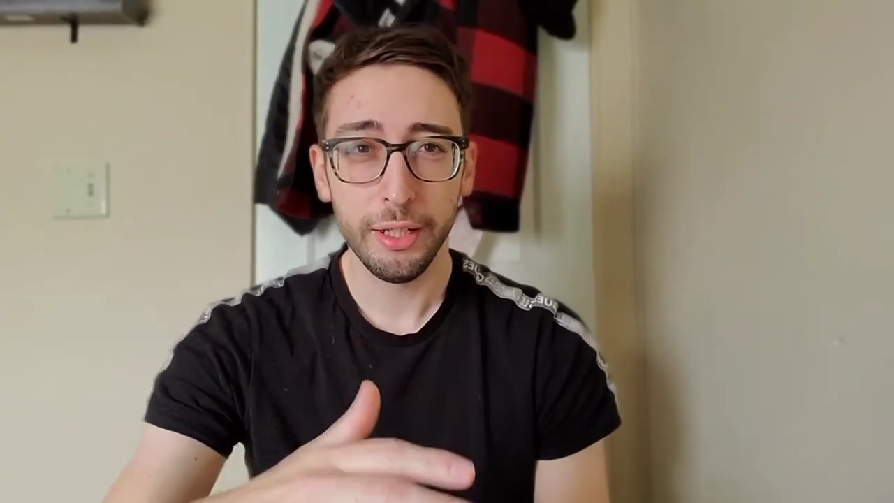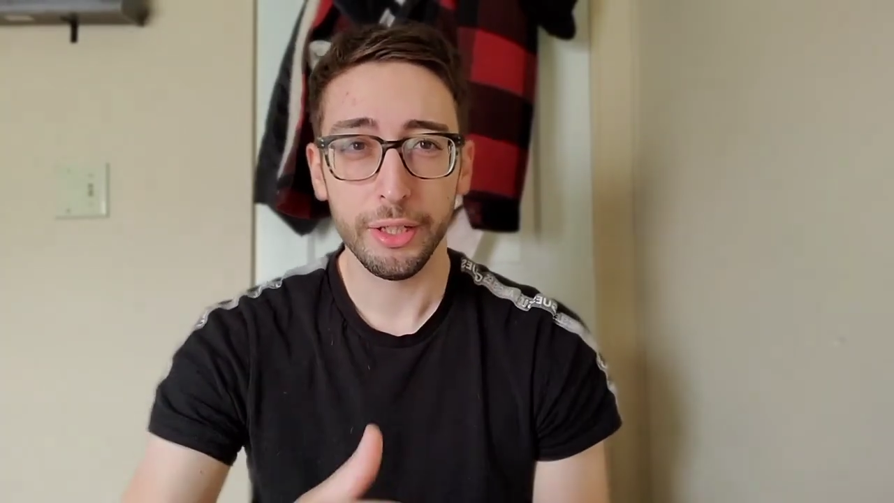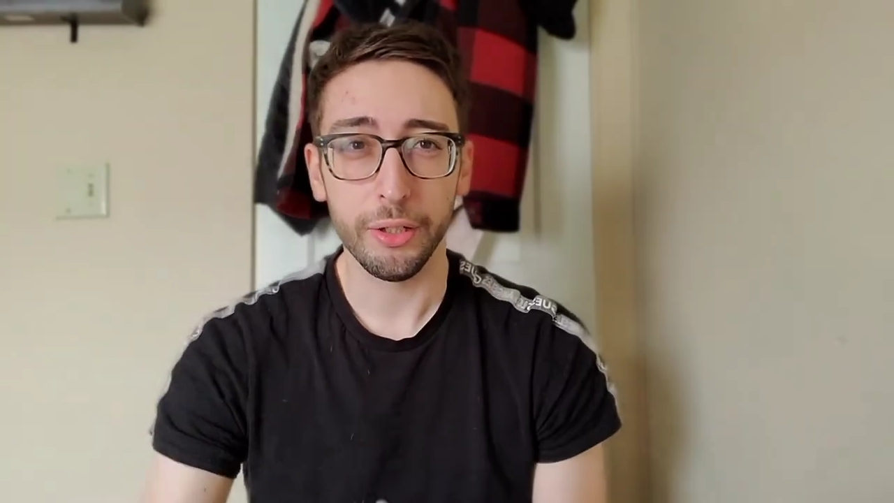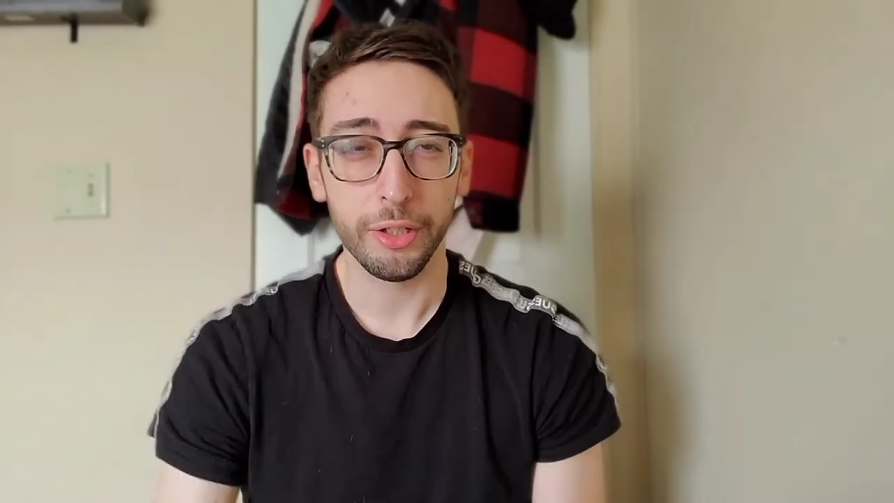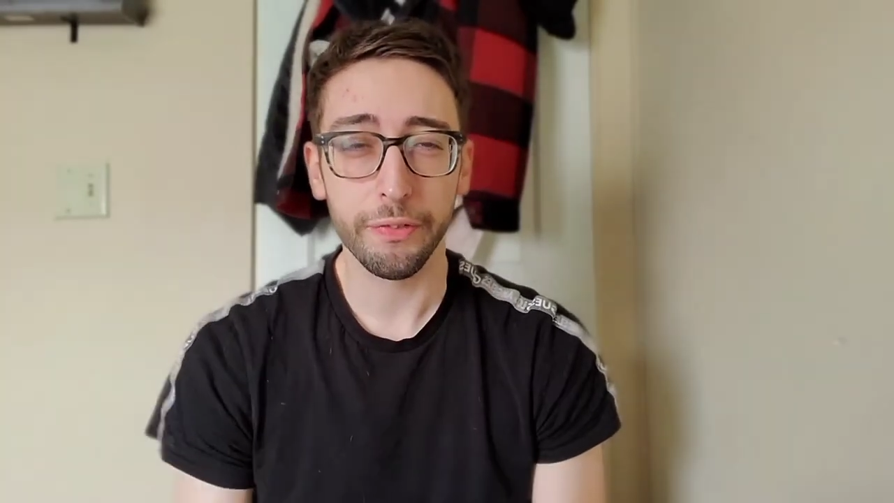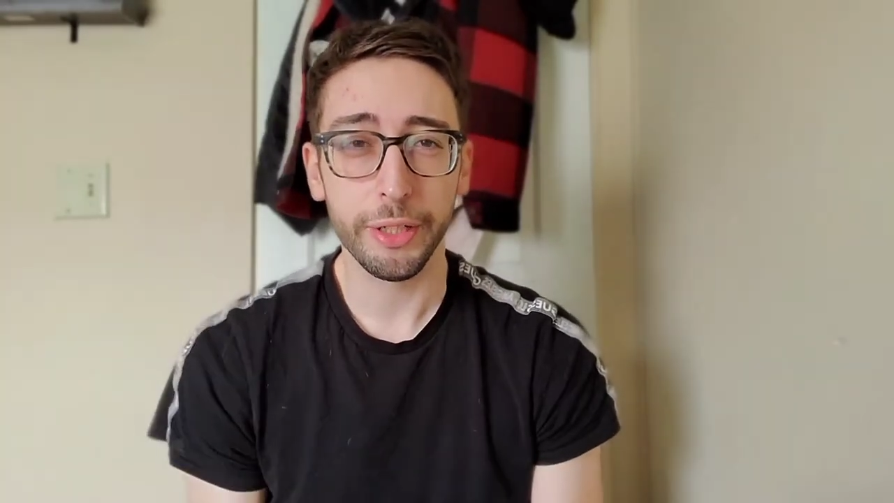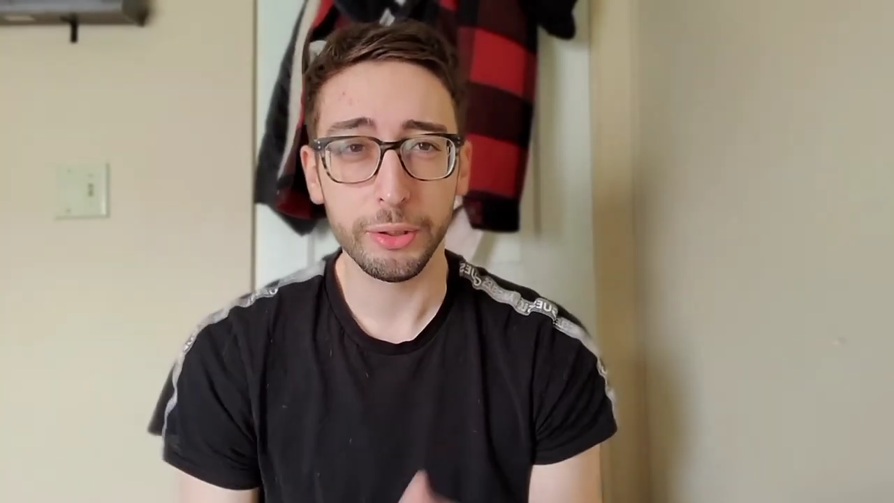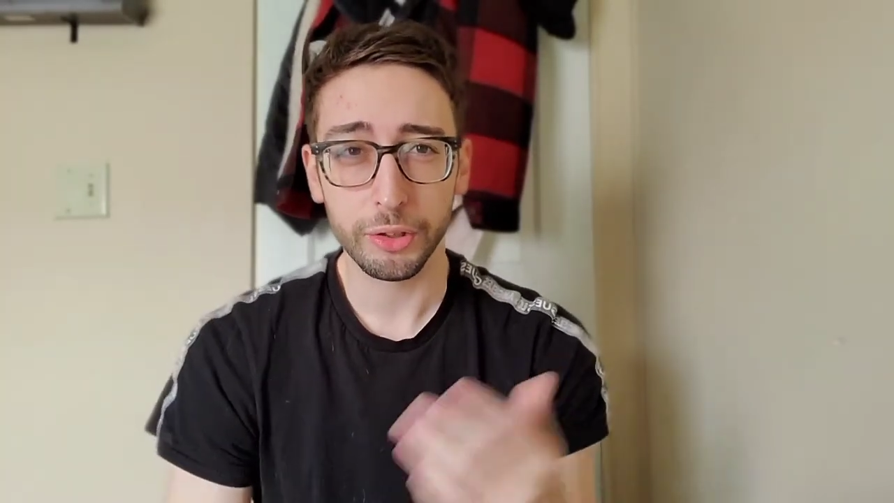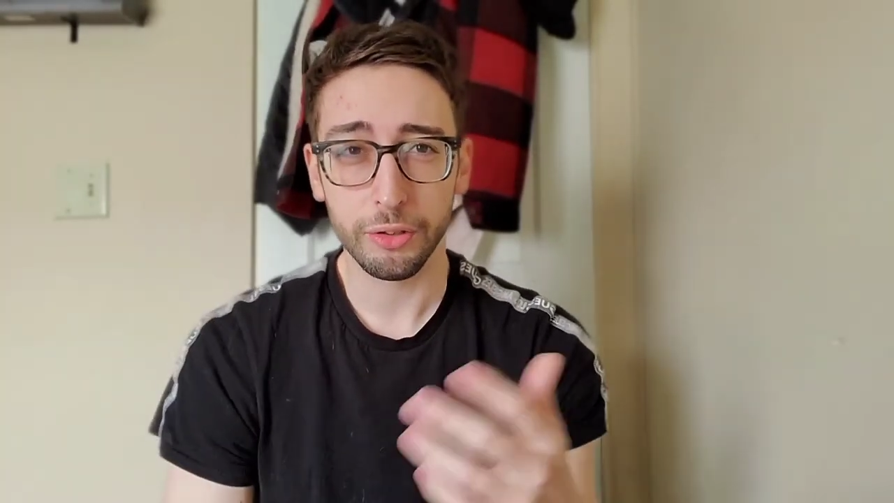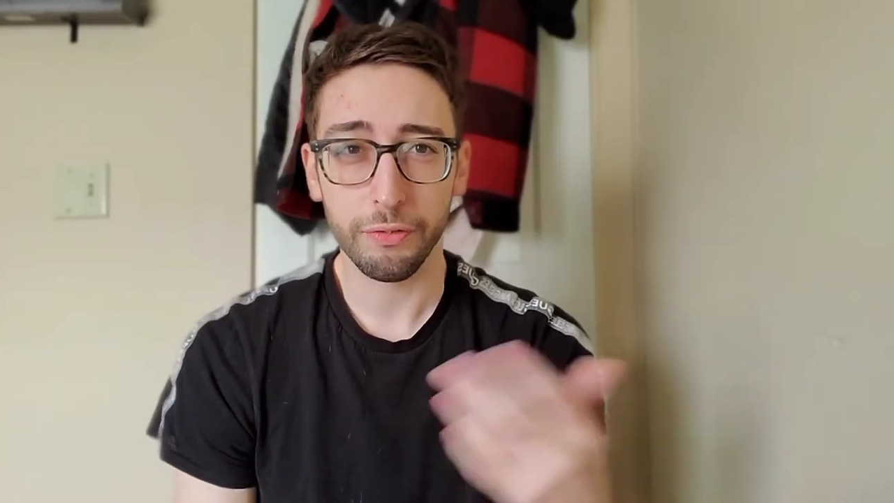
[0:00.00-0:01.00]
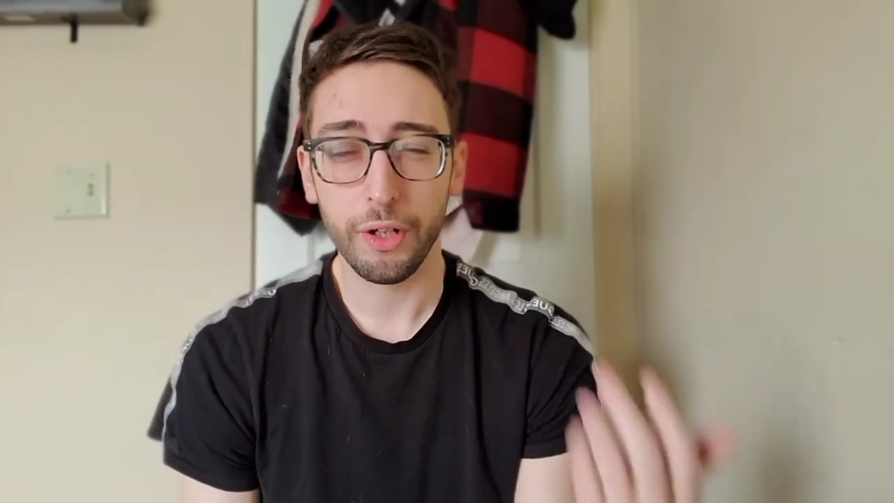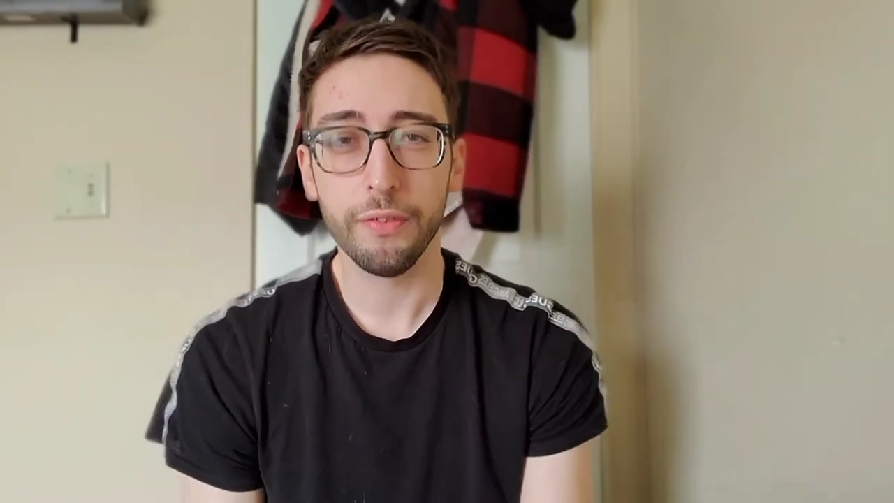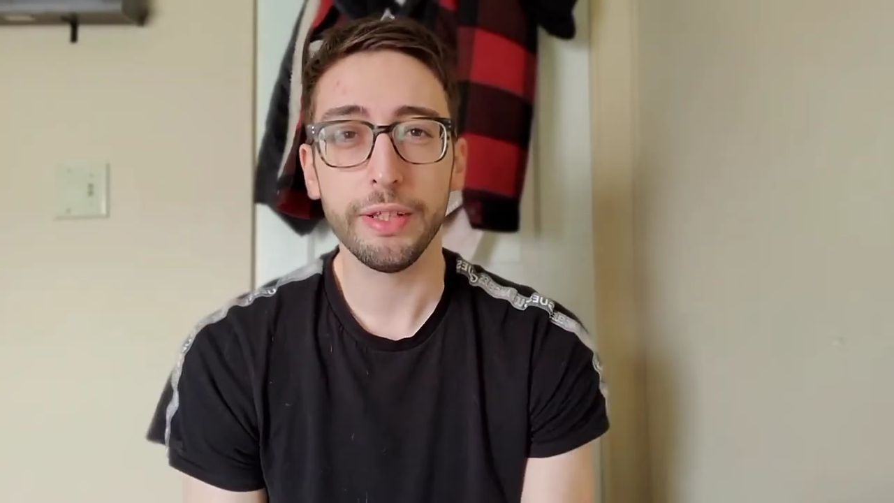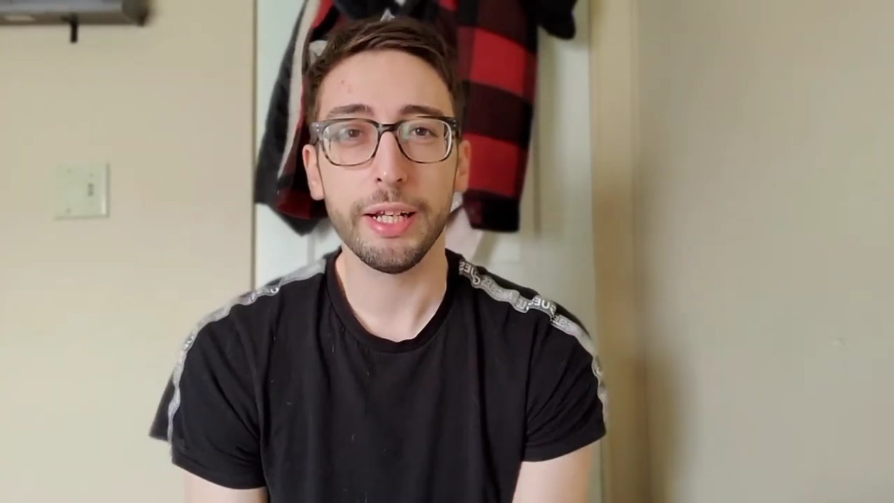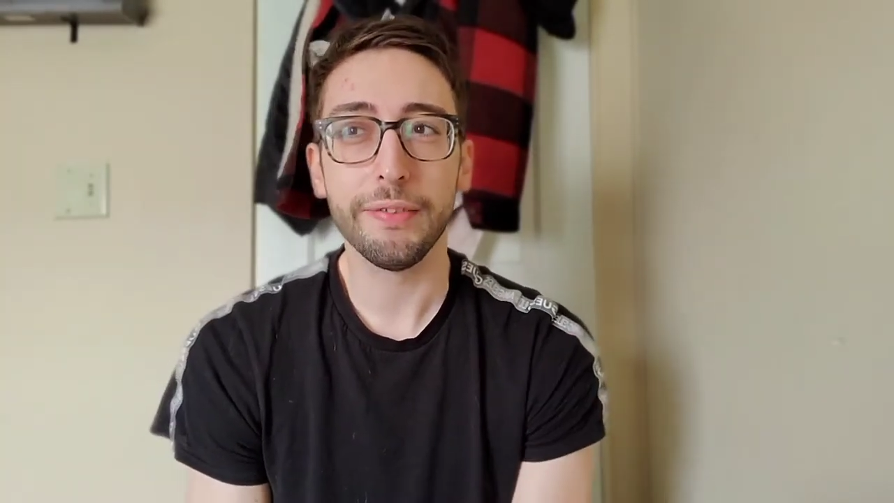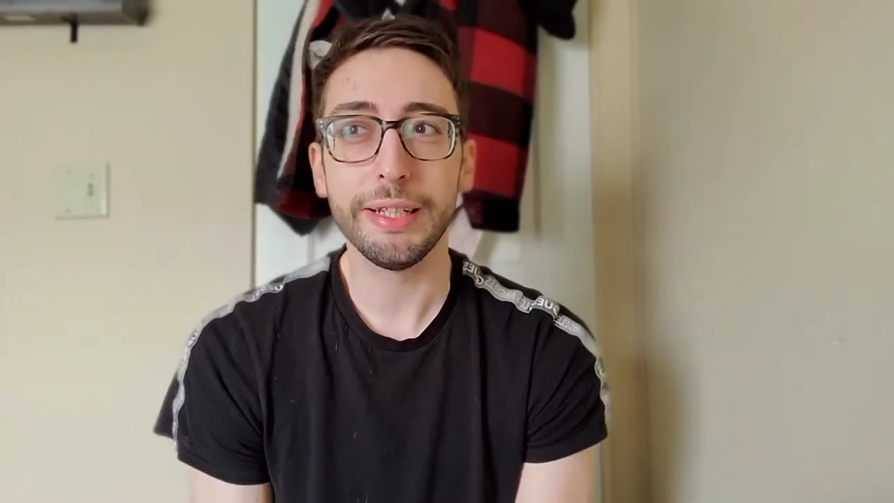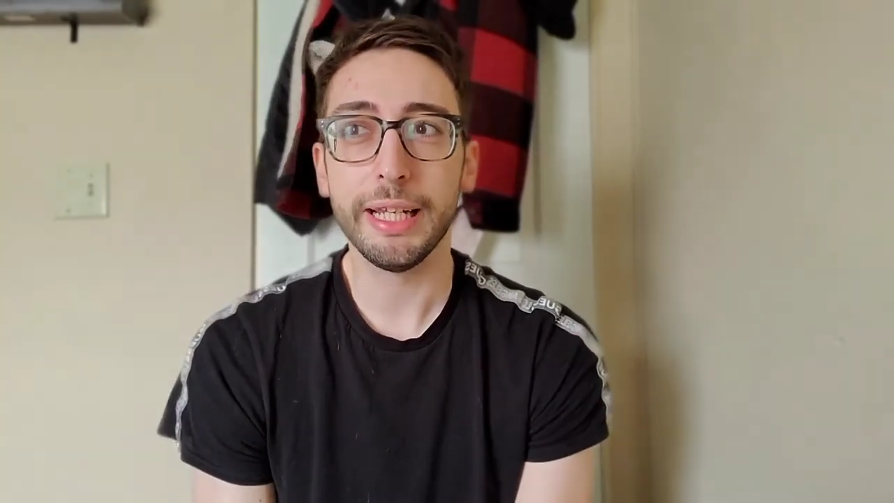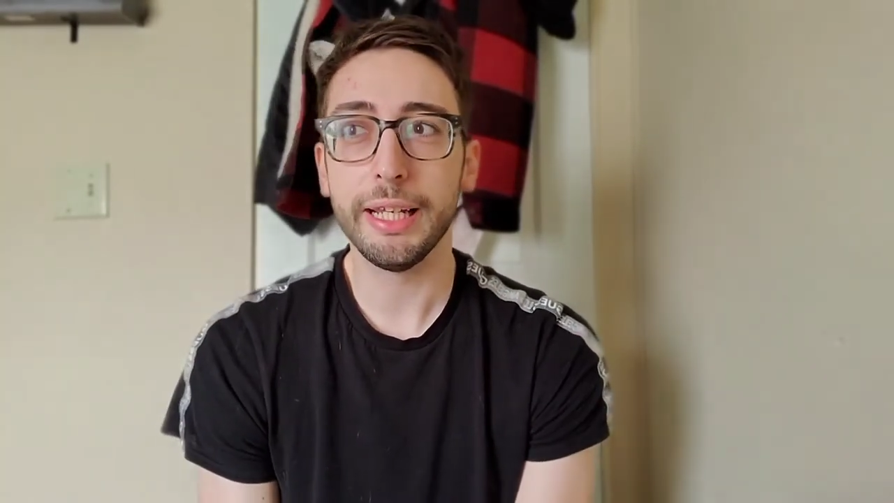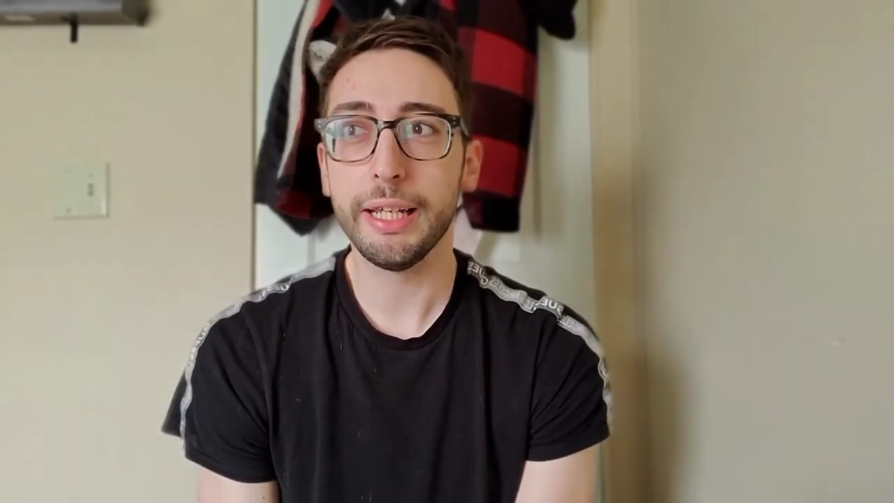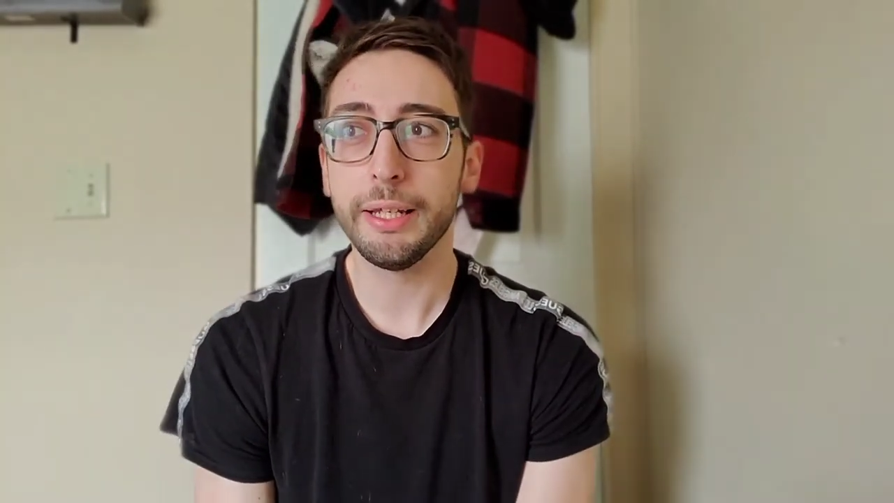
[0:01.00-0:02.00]
you know your videos are evolving every
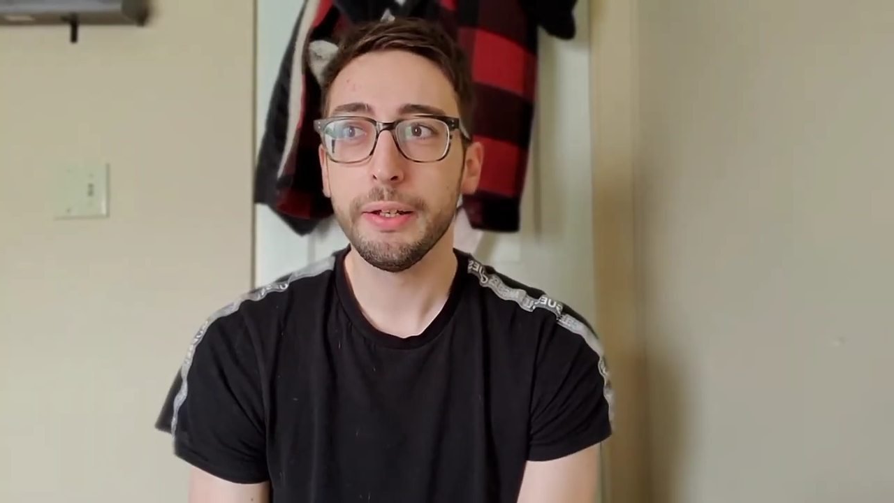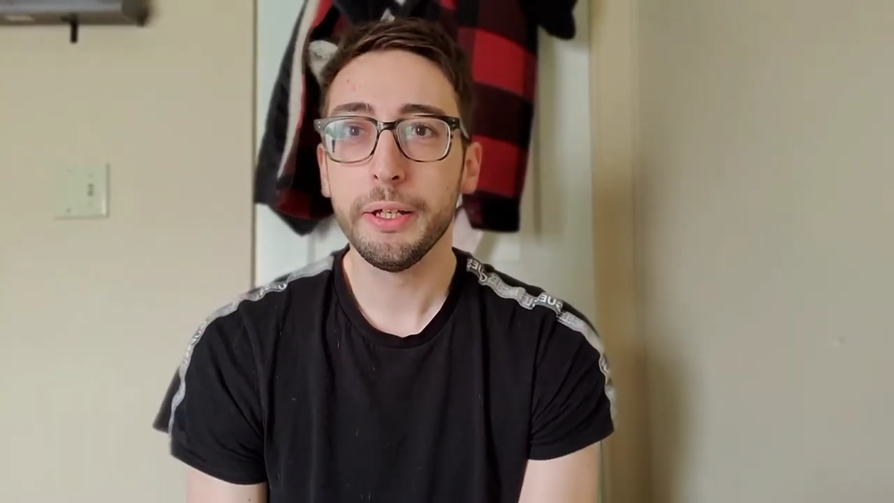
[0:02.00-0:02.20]
day